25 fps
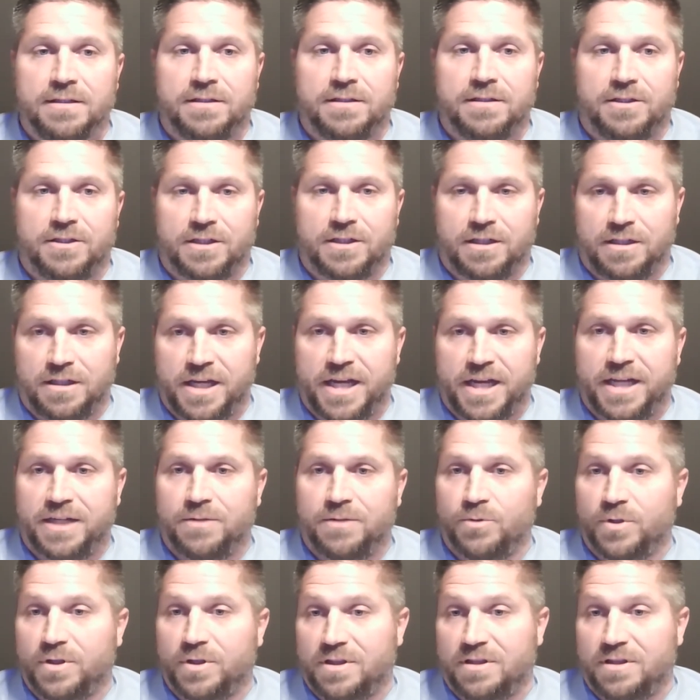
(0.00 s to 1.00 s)
They're
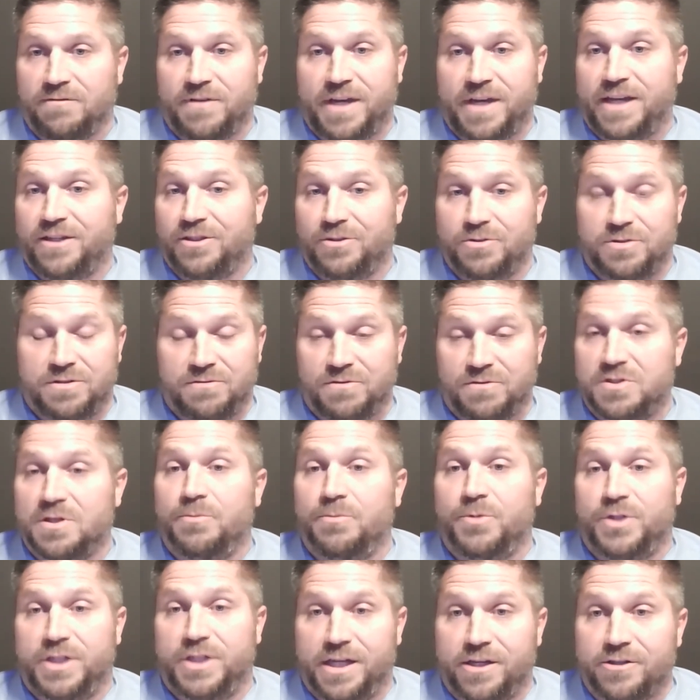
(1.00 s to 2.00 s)
aligned with the values of
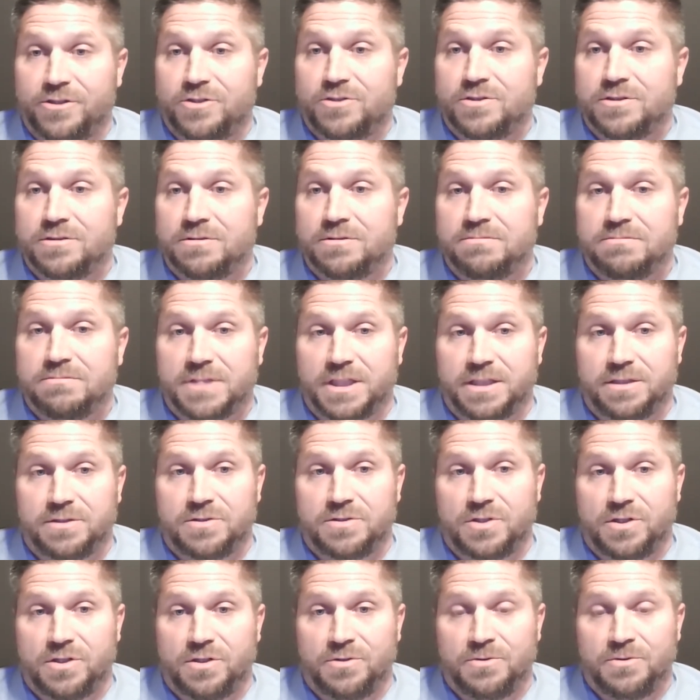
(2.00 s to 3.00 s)
someone else. And
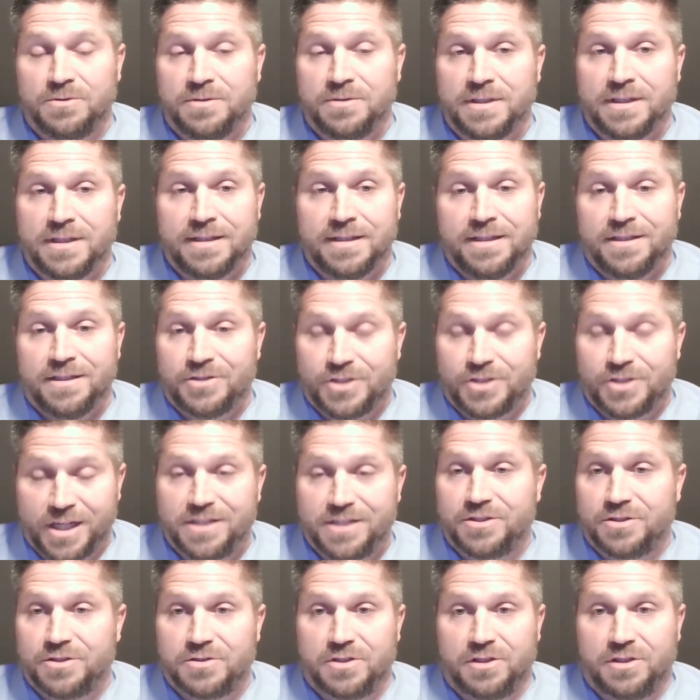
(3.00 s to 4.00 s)
so
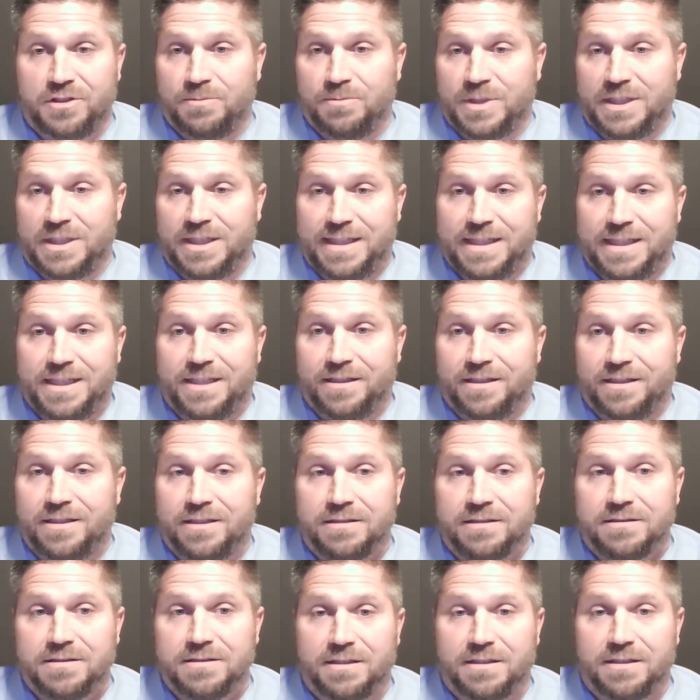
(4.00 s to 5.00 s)
change is going to be needed
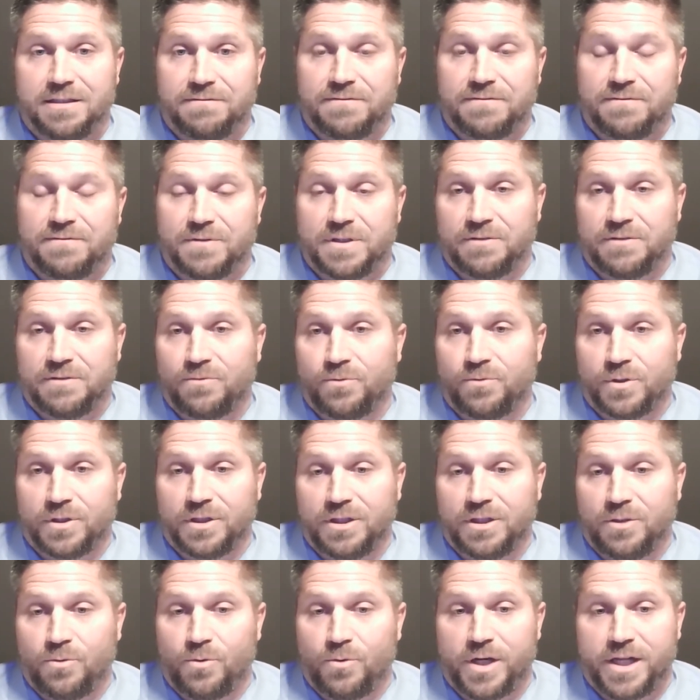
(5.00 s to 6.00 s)
if we're
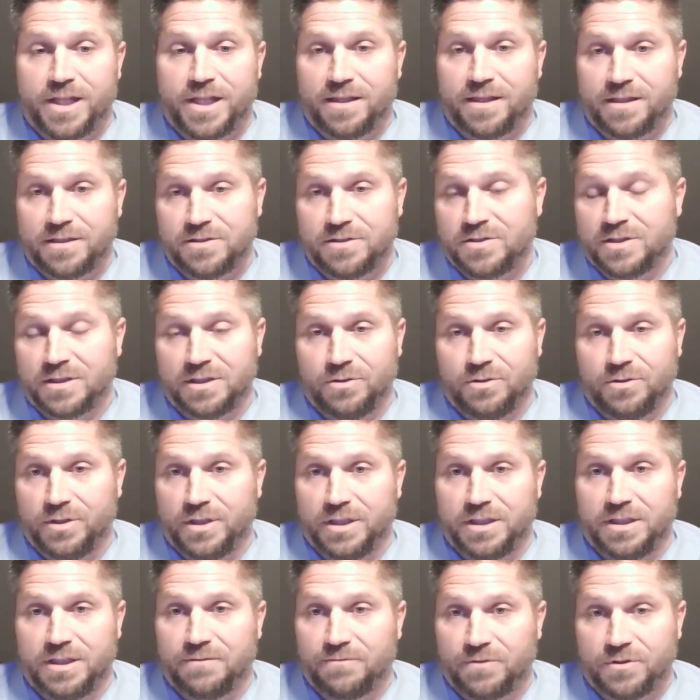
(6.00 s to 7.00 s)
going to want things to go in
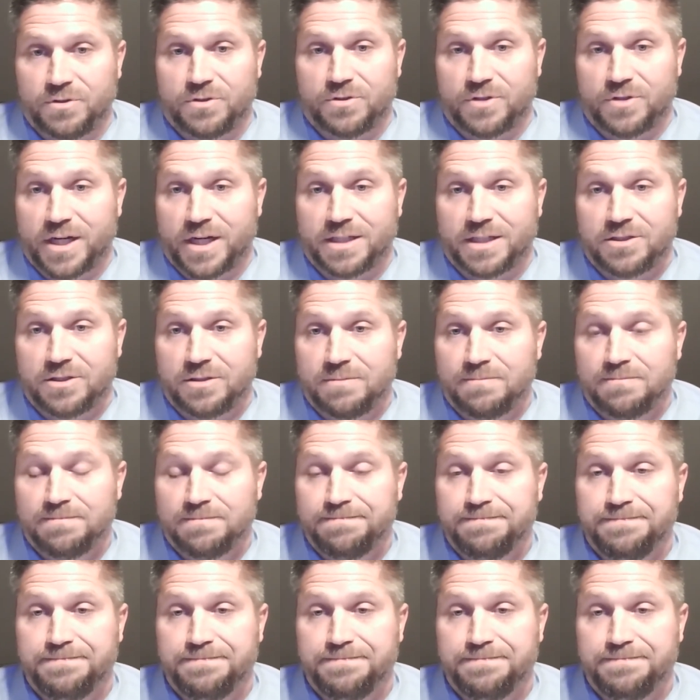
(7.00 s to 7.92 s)
a different direction.